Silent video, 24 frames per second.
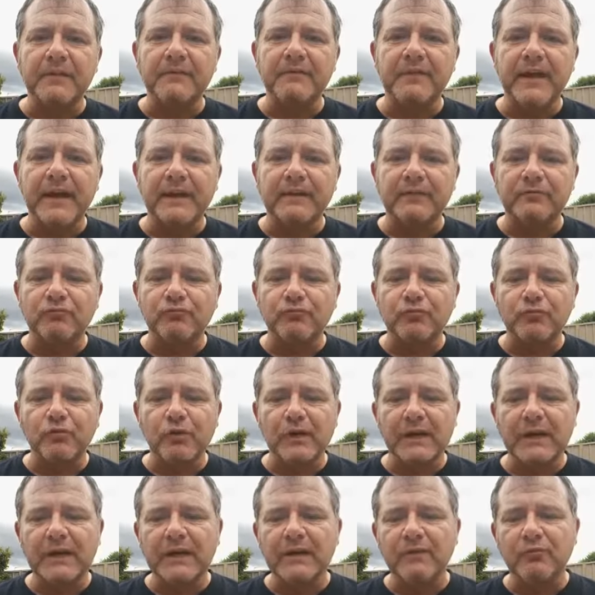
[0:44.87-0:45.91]
event,
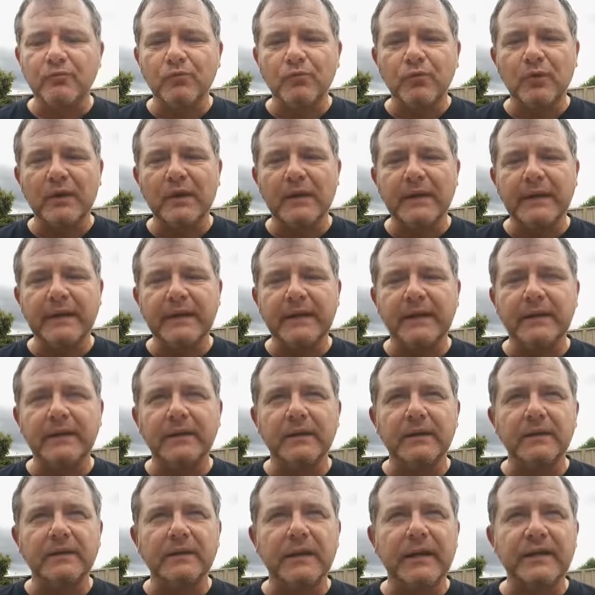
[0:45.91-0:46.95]
really,
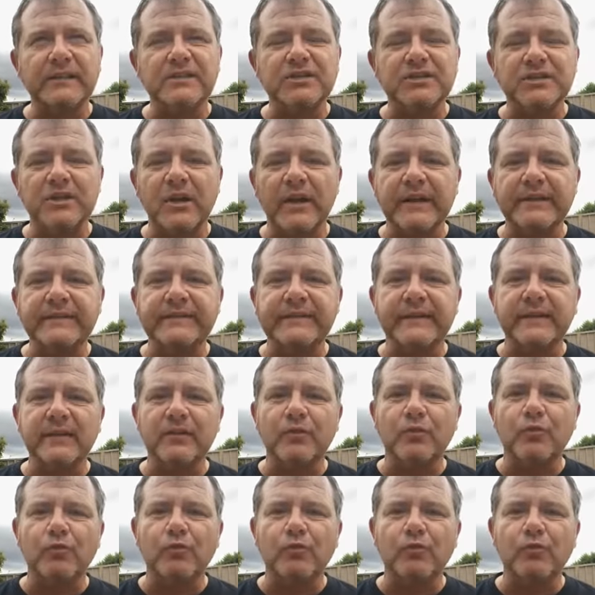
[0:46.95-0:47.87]
really exciting,